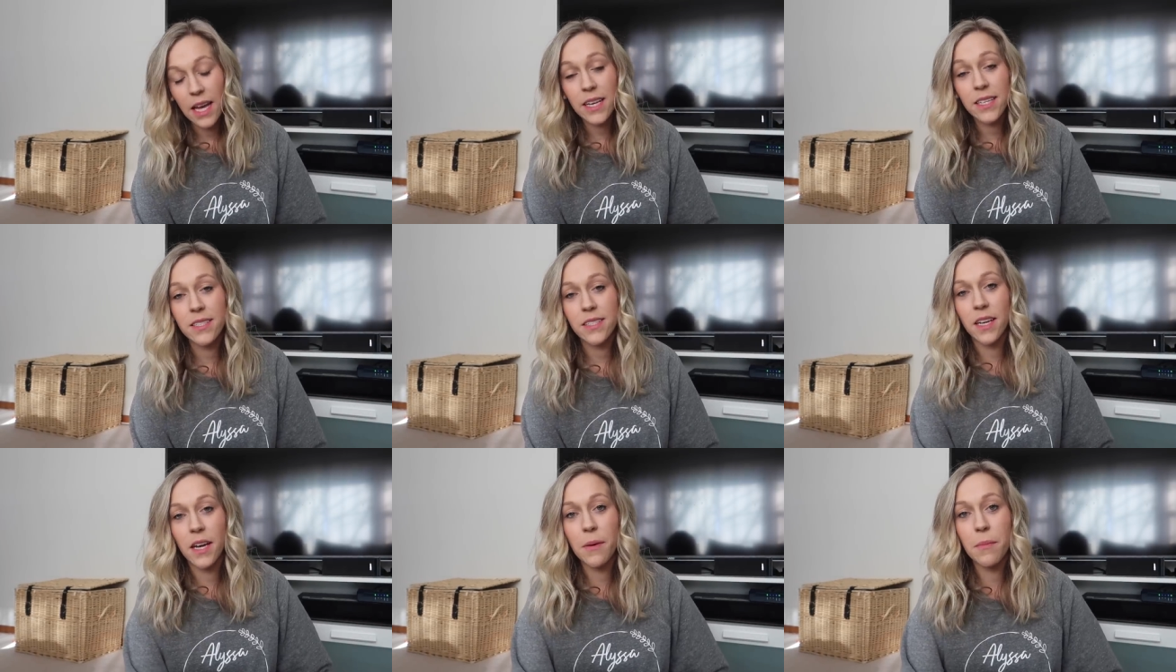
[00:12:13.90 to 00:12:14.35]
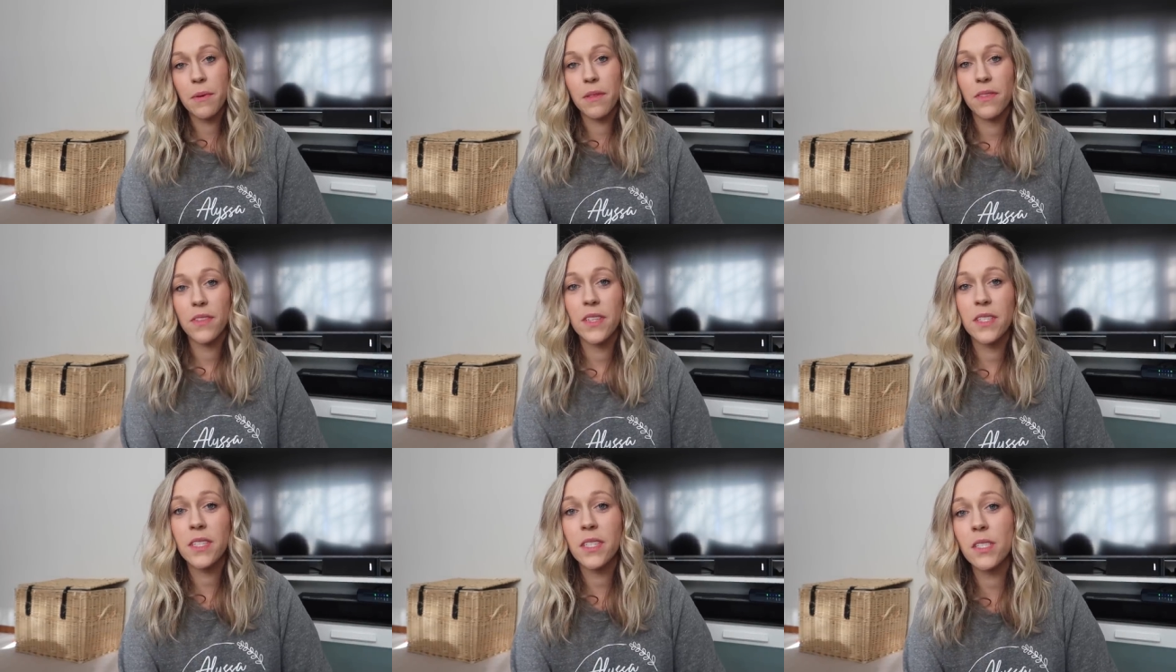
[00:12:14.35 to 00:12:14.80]
Next up,
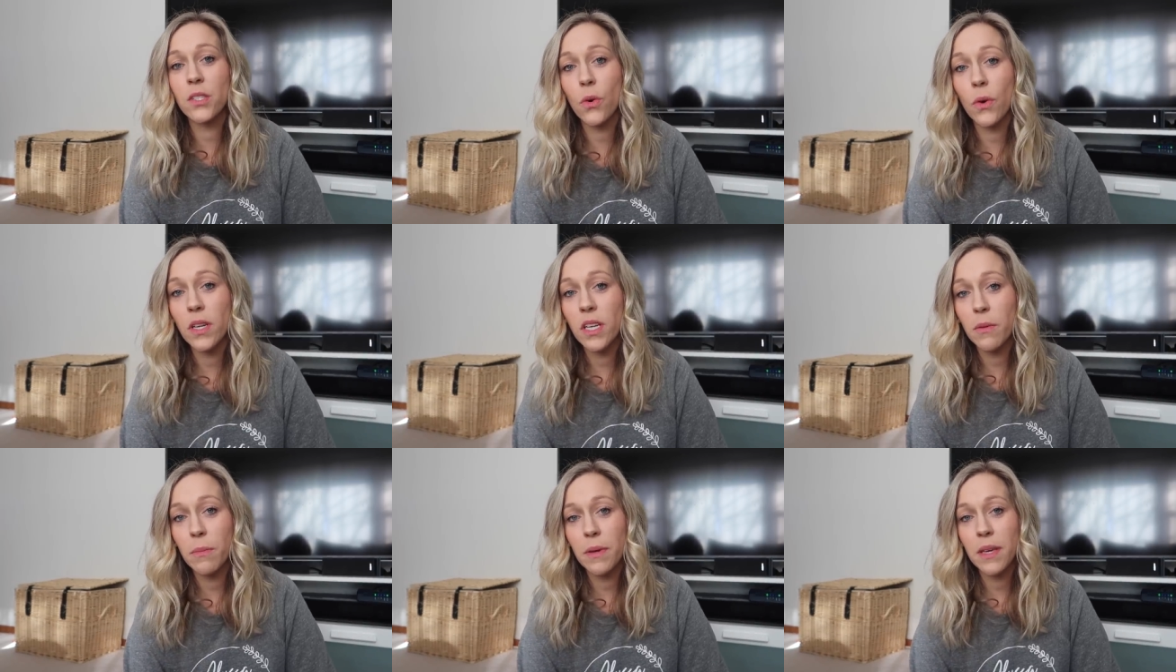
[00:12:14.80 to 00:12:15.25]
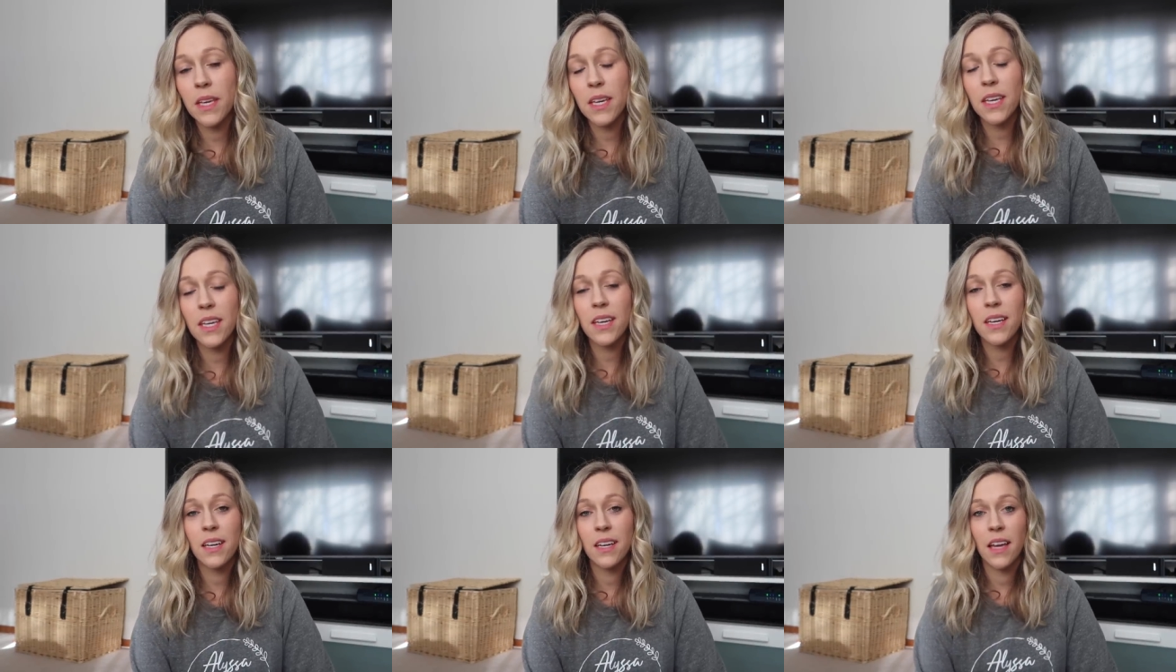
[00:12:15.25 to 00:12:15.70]
this is going to
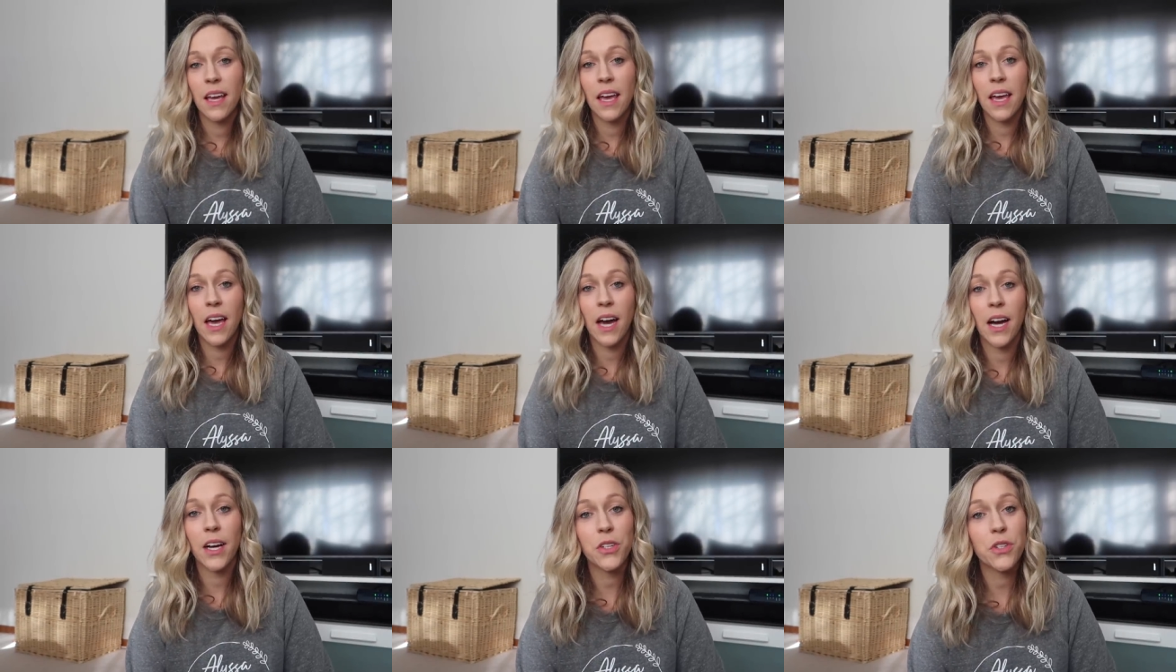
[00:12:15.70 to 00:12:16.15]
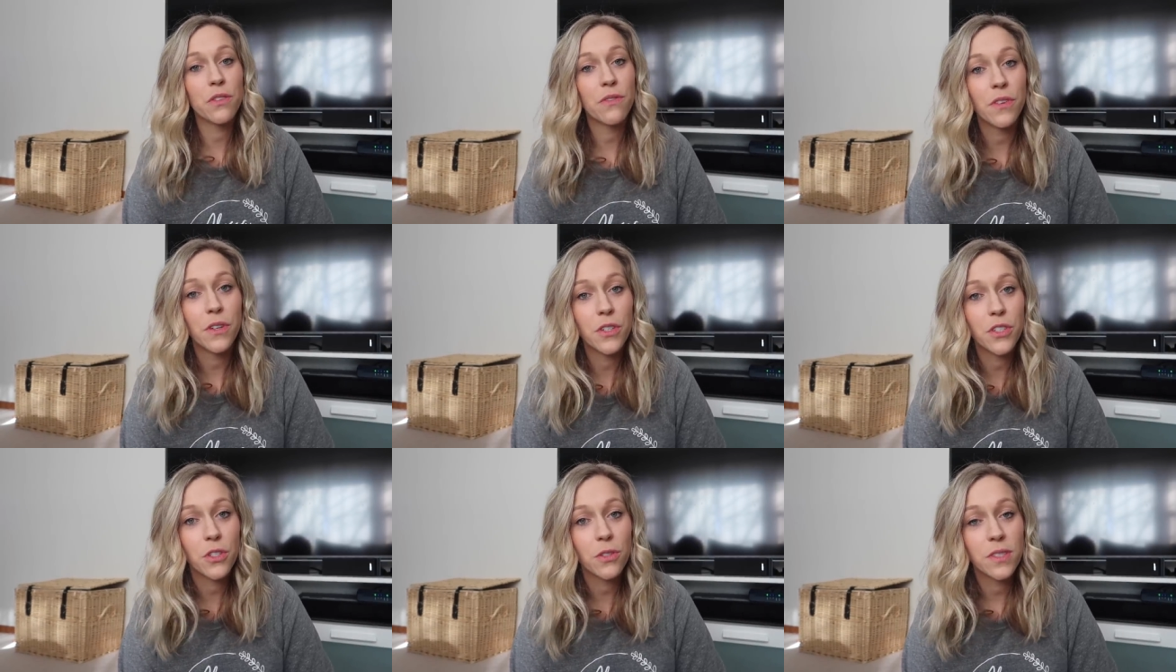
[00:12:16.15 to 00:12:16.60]
be a
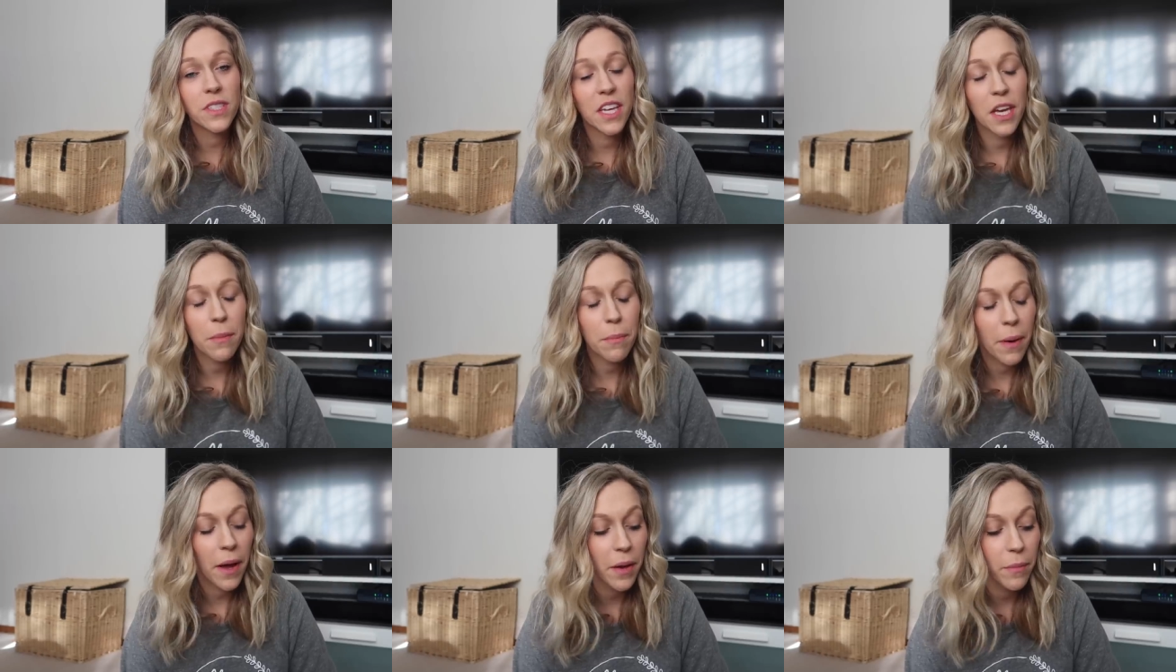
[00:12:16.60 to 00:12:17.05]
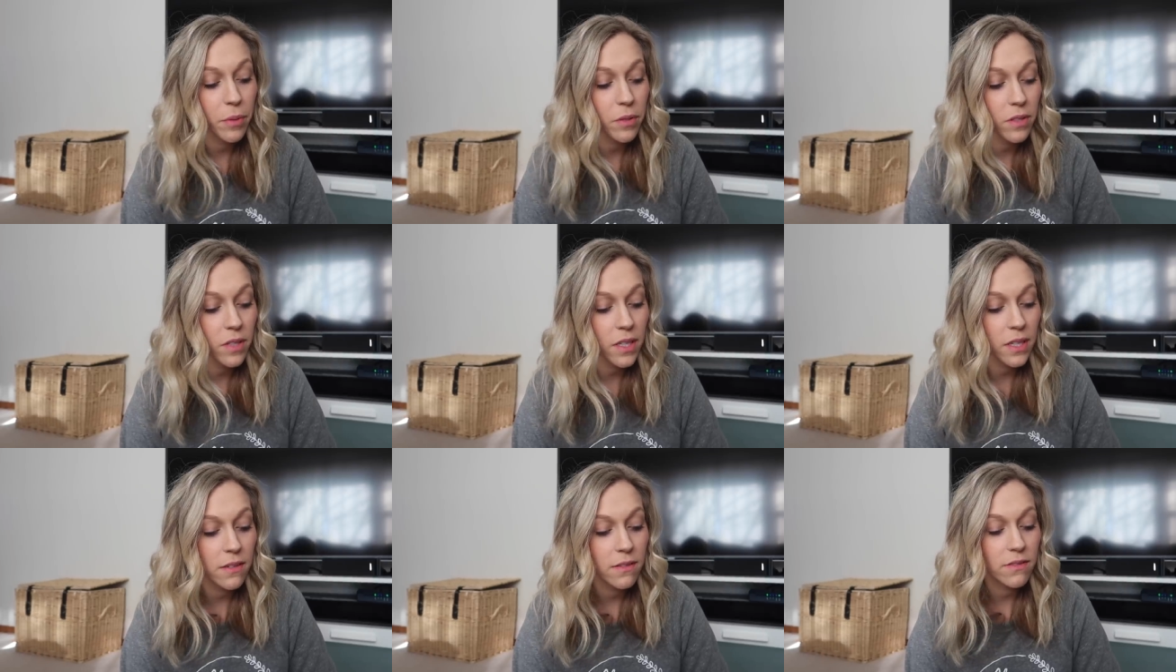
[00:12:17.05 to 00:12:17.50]
controversial tip, I
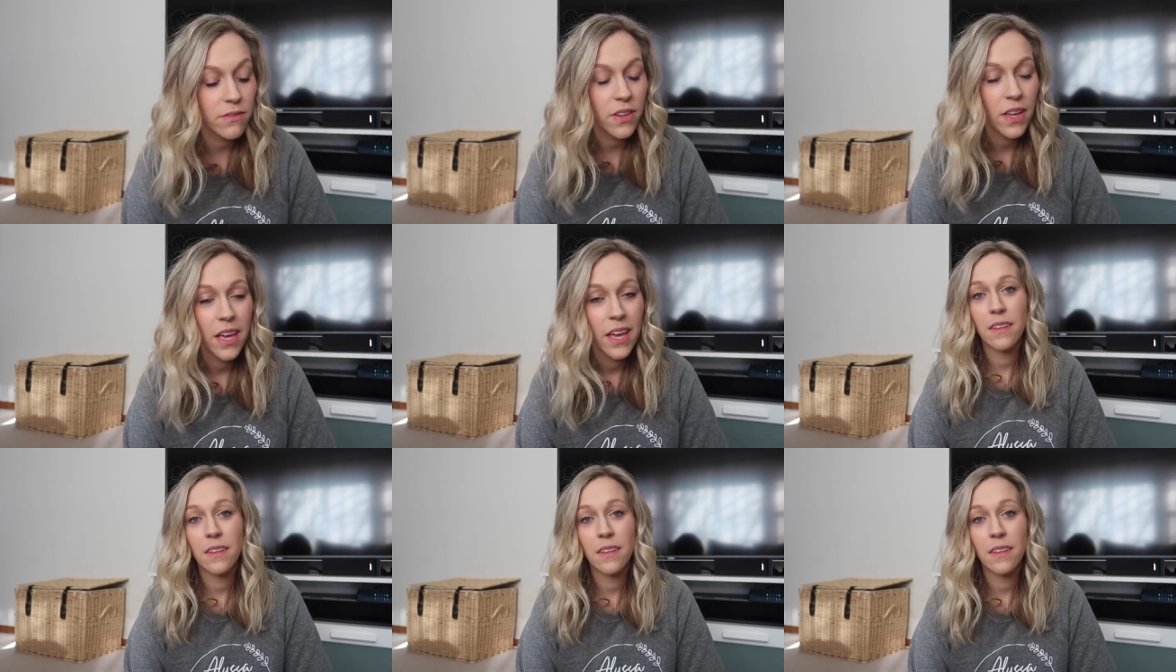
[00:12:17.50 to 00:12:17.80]
believe,